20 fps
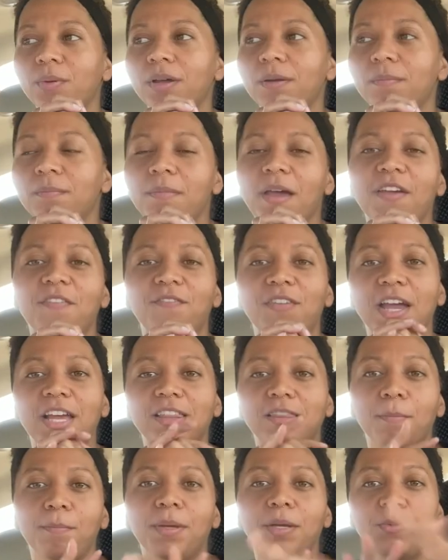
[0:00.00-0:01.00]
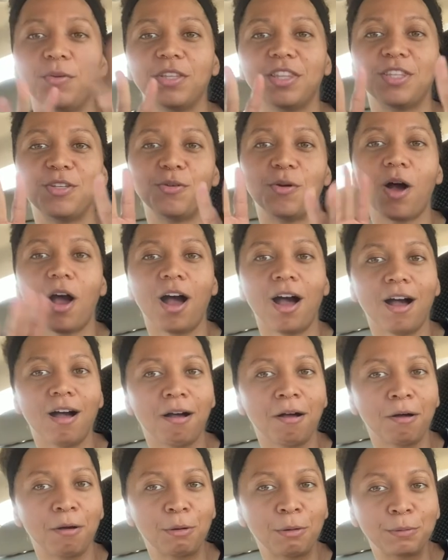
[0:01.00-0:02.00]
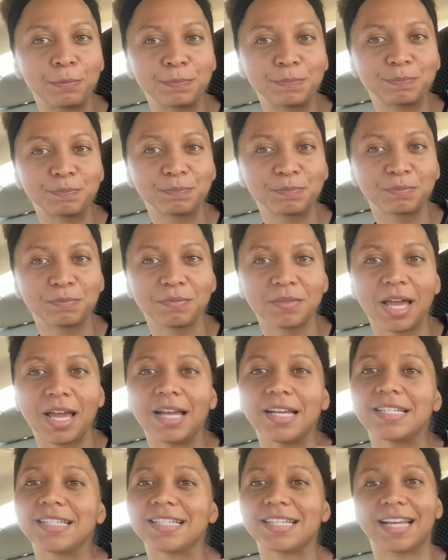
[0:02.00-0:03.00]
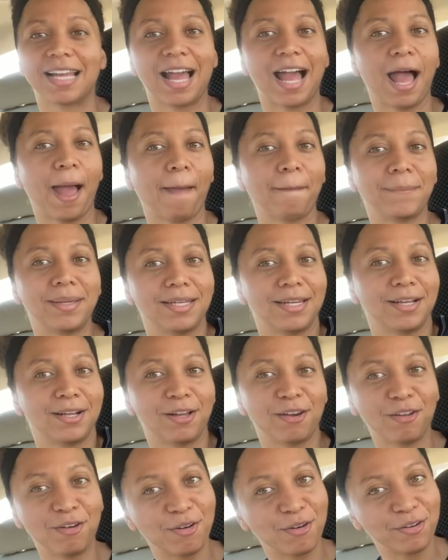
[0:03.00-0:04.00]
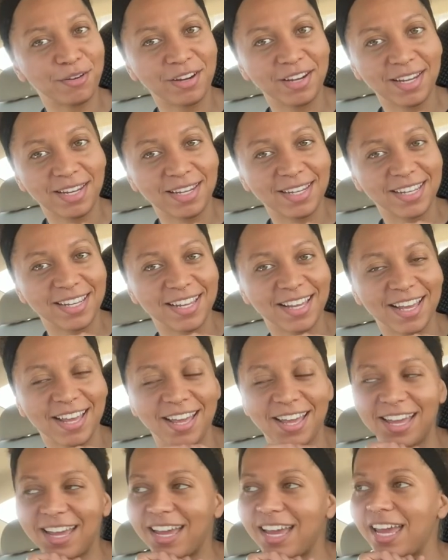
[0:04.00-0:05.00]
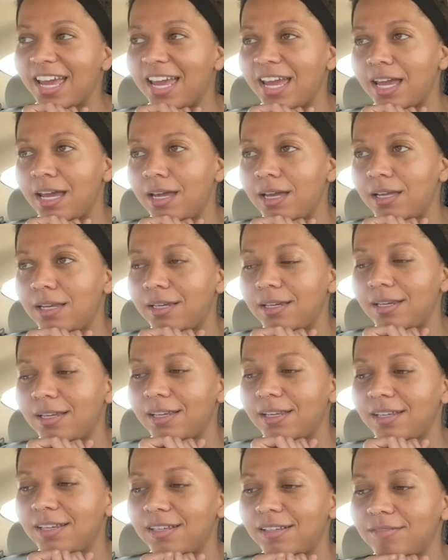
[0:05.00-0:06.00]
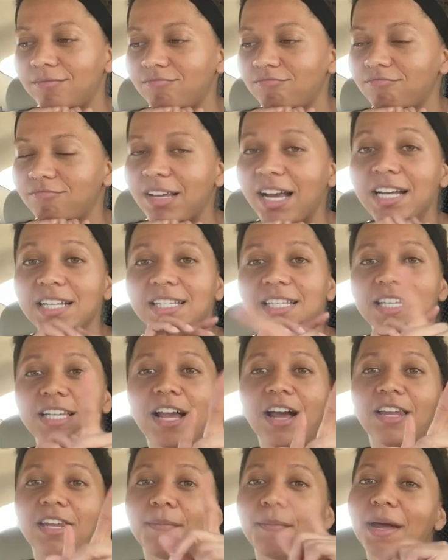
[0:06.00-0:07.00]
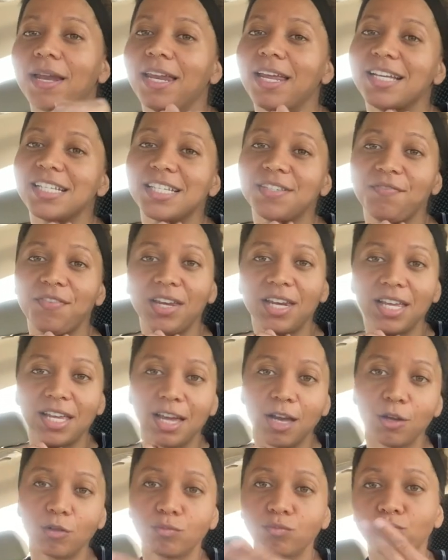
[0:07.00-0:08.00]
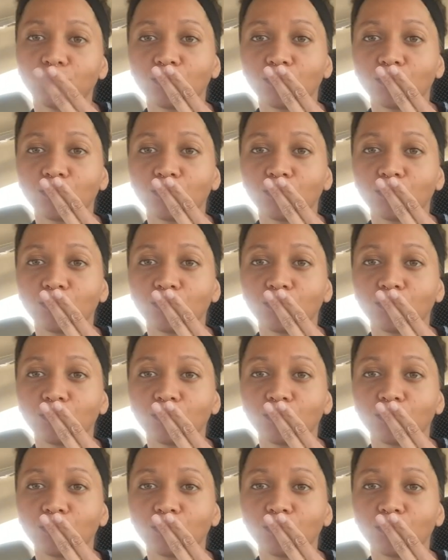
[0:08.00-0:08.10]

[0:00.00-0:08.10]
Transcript: May faith to be with you all. To God be the glory. And I see y'all in my next video.